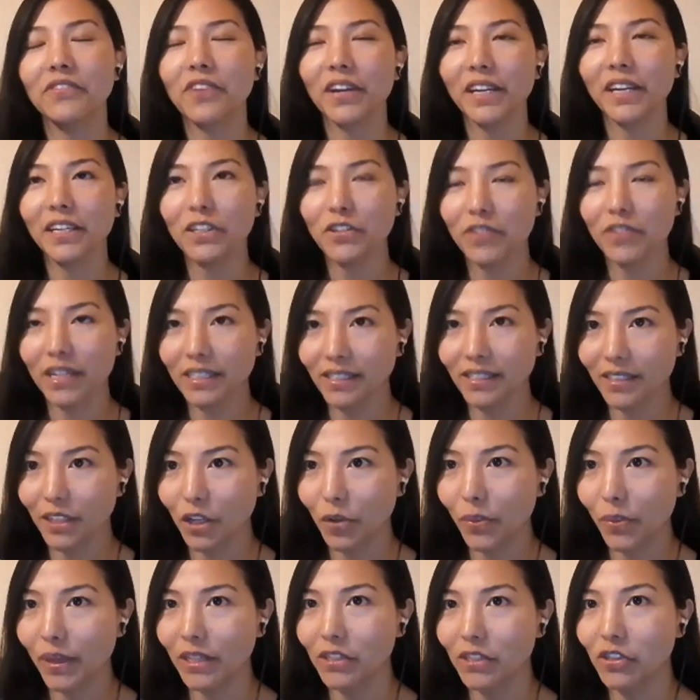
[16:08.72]
a very
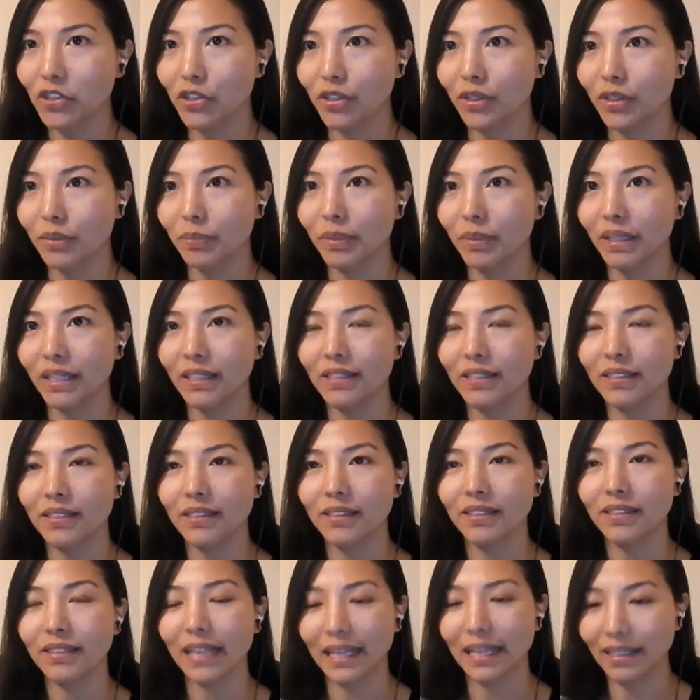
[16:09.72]
interesting question
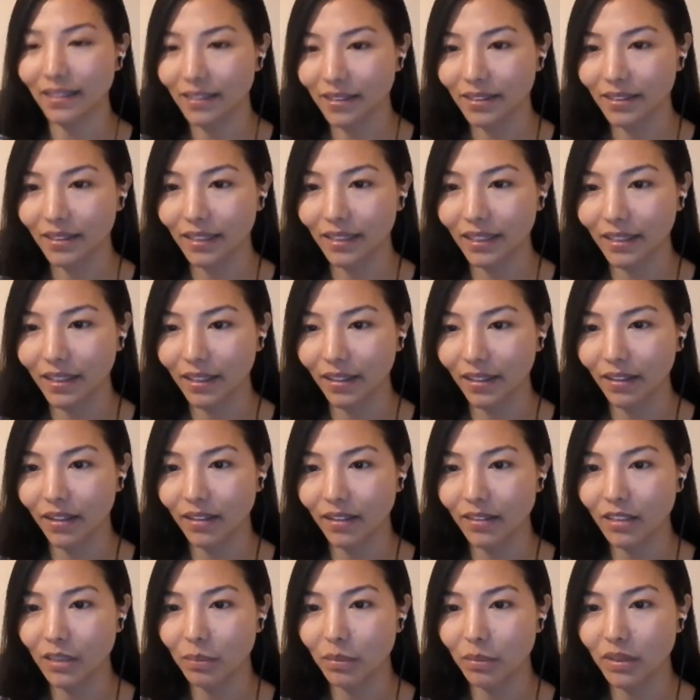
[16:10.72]
because yes, I think
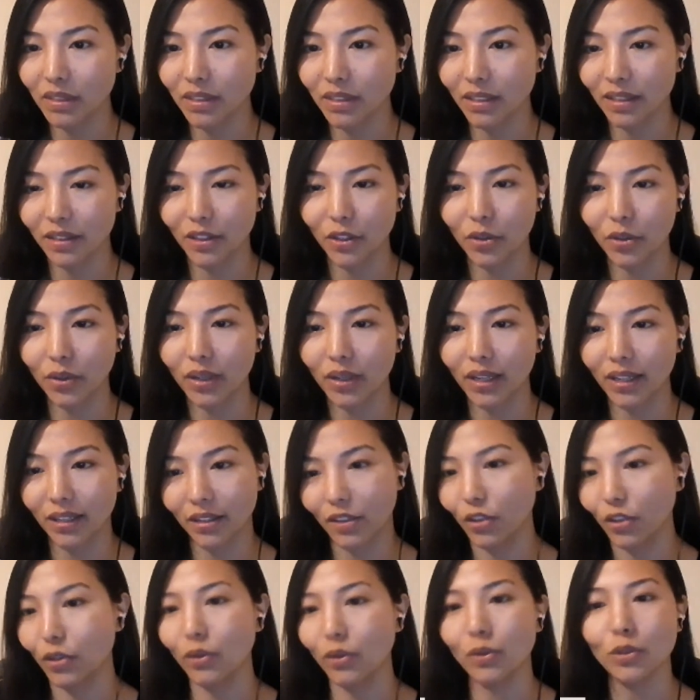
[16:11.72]
customers are, like
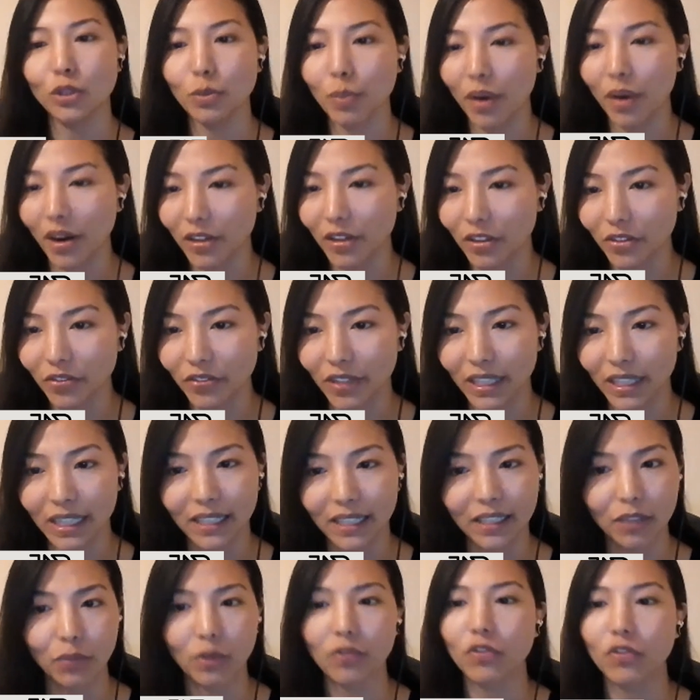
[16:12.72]
a huge part of
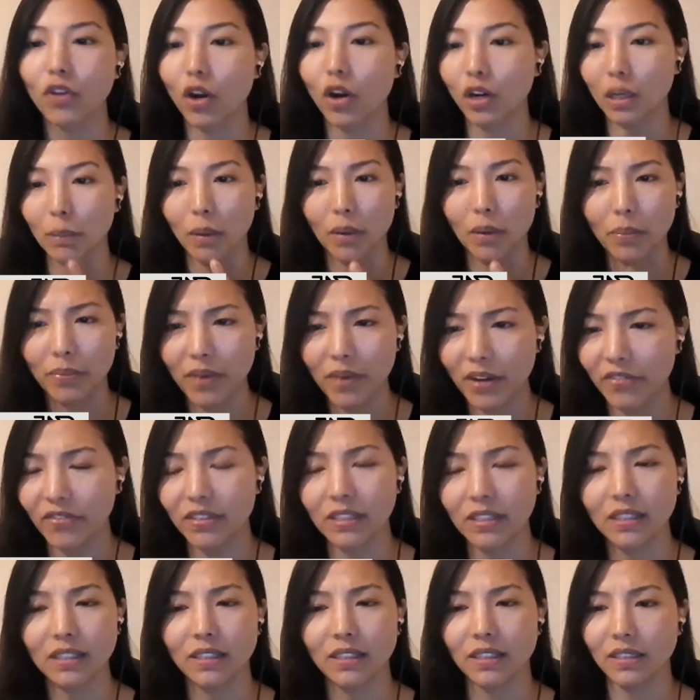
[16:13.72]
it, and we've talked about
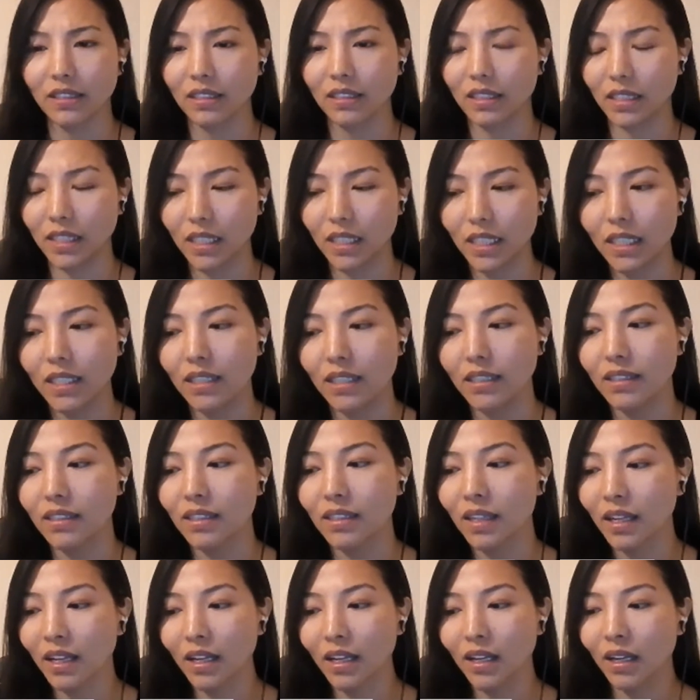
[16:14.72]
preferences and needs,
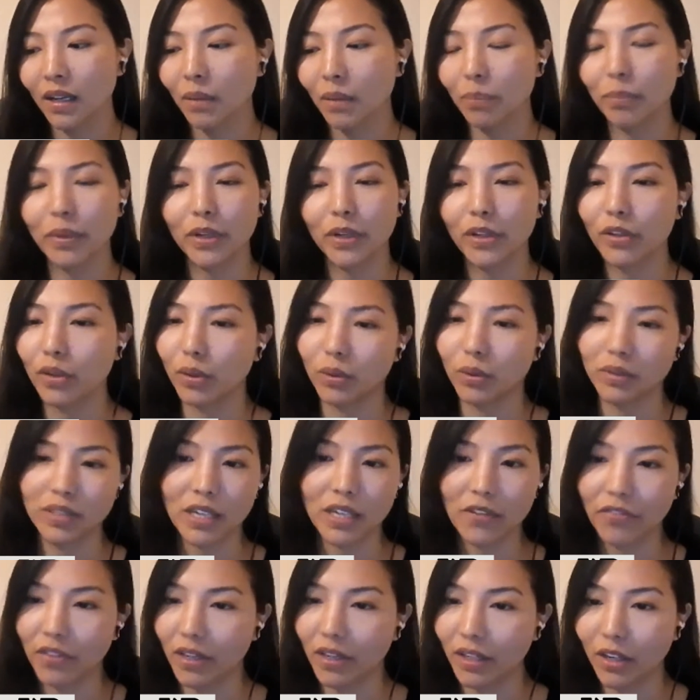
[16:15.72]
but no,
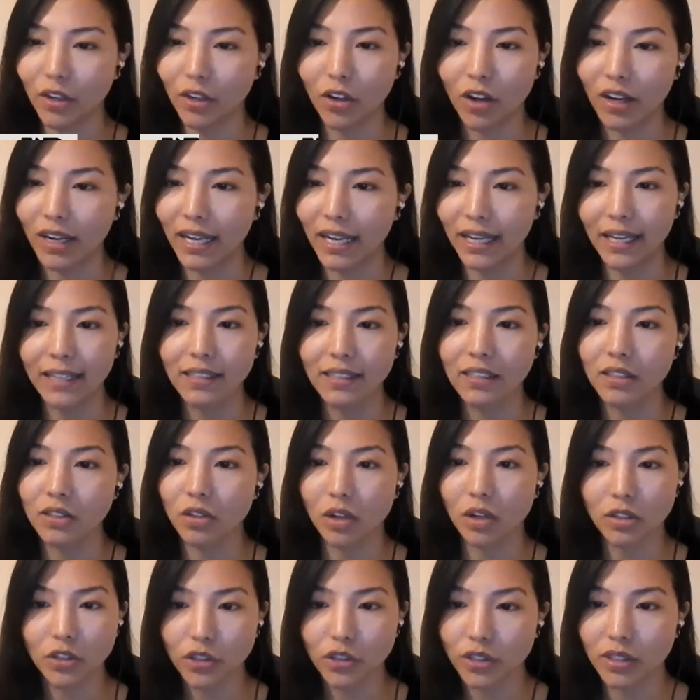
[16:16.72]
definitely not. Like it's
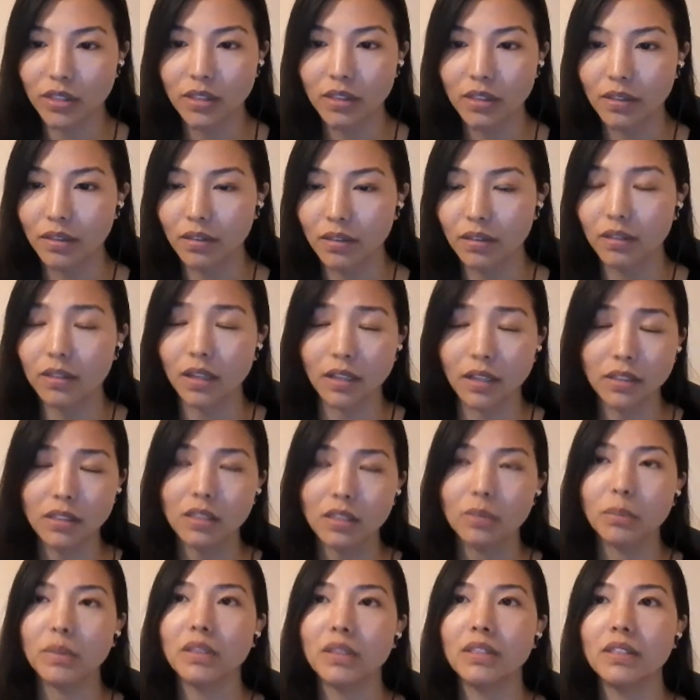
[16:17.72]
not just
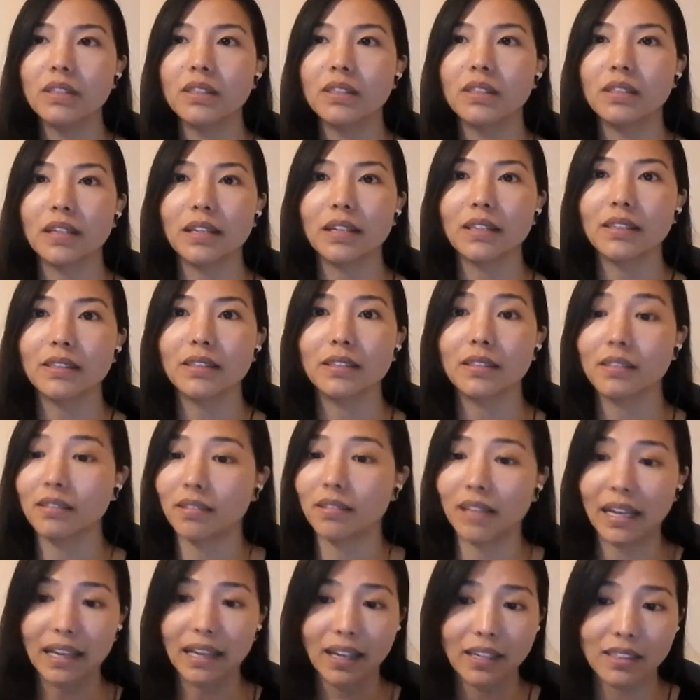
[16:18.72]
customers. It's
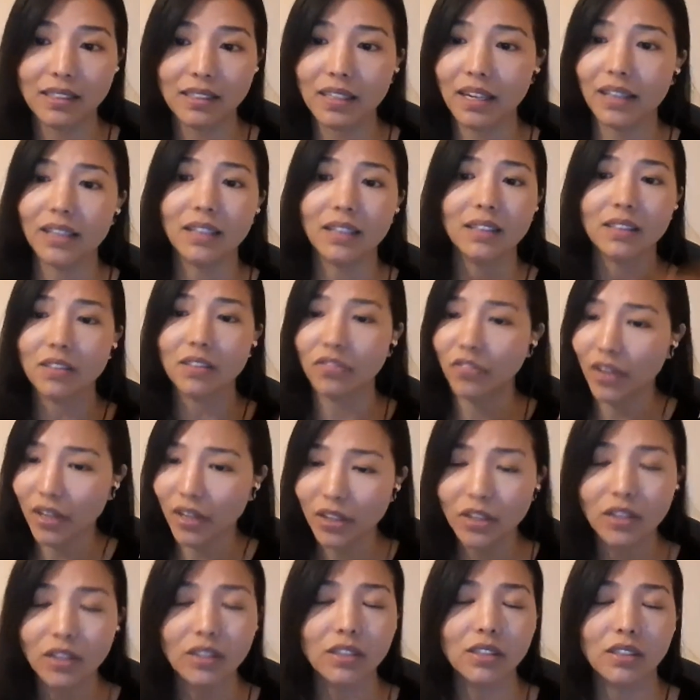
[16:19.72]
like I said, it's a
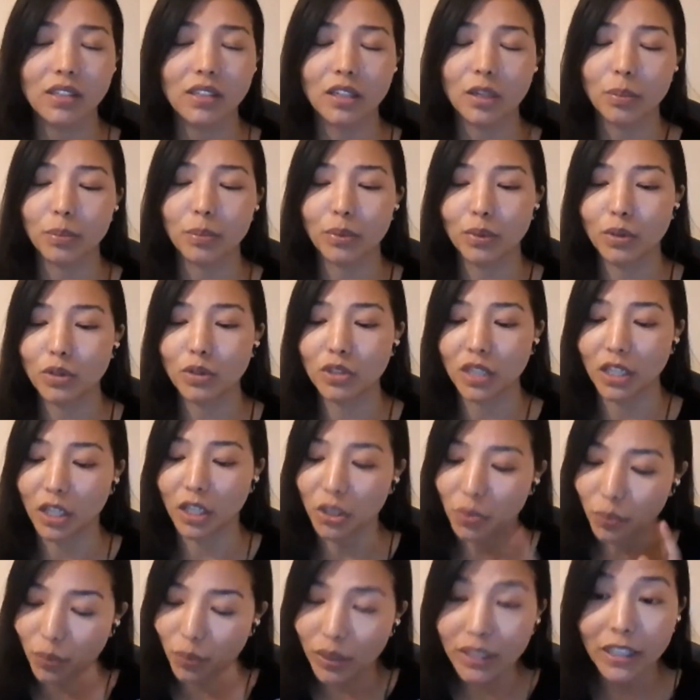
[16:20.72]
very holistic approach, and
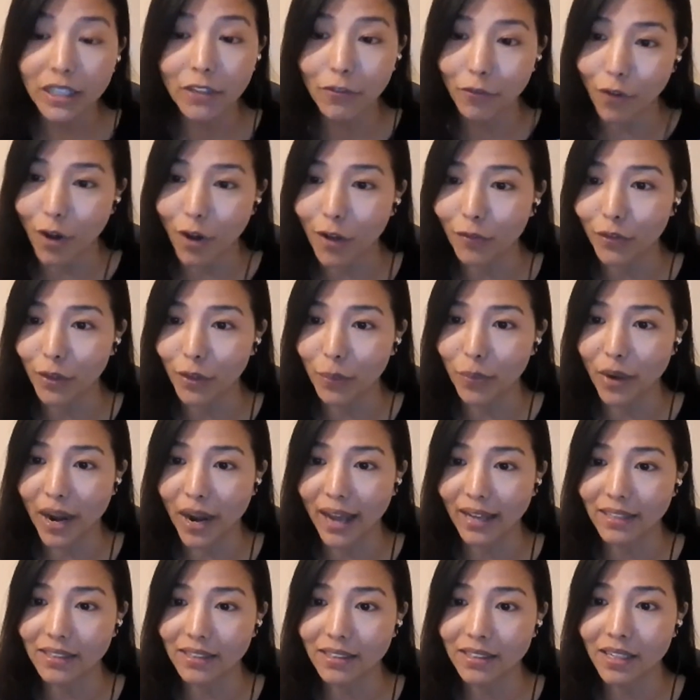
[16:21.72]
it will involve the
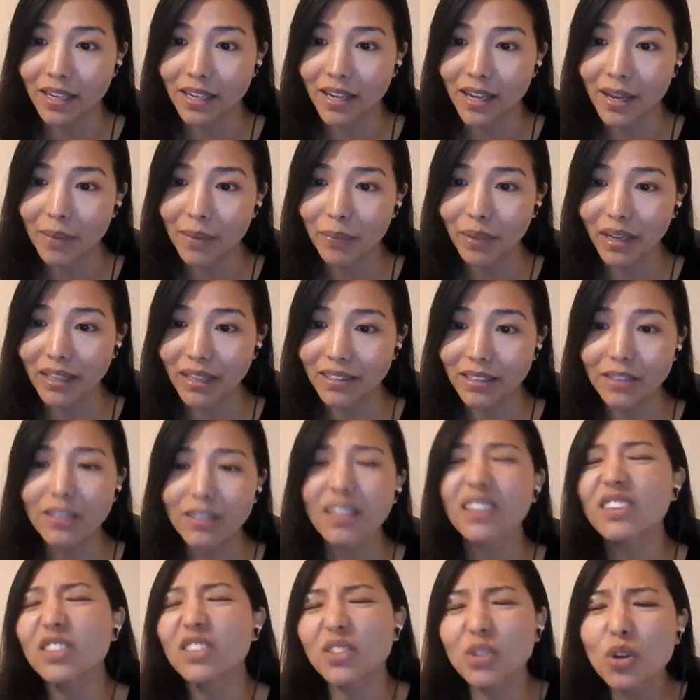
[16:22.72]
brands because
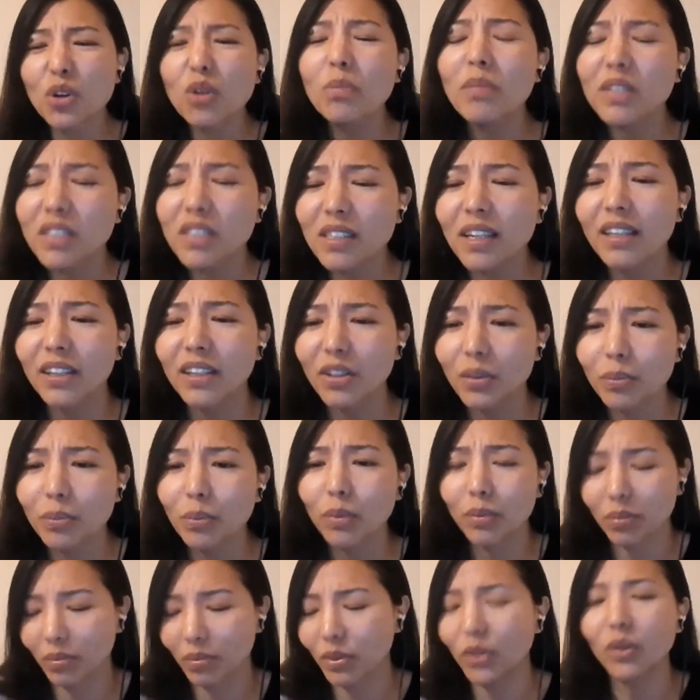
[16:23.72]
there's so much like
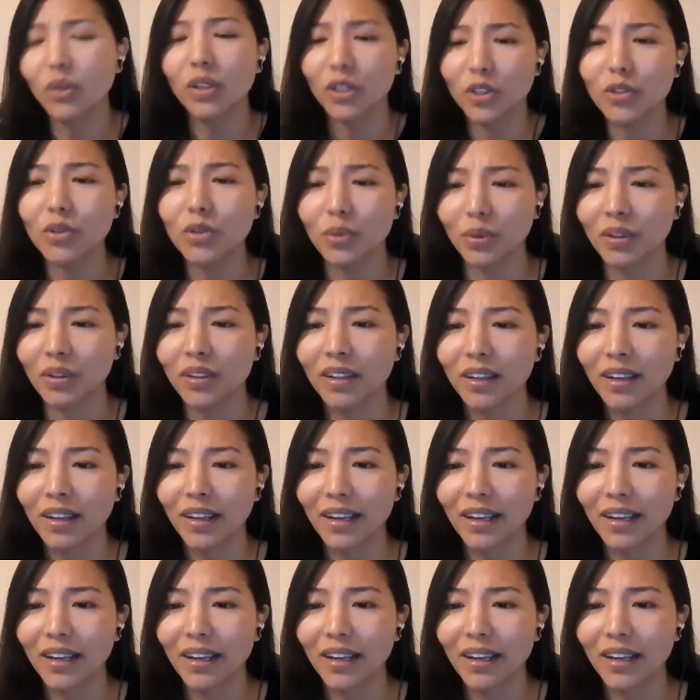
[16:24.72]
you can do.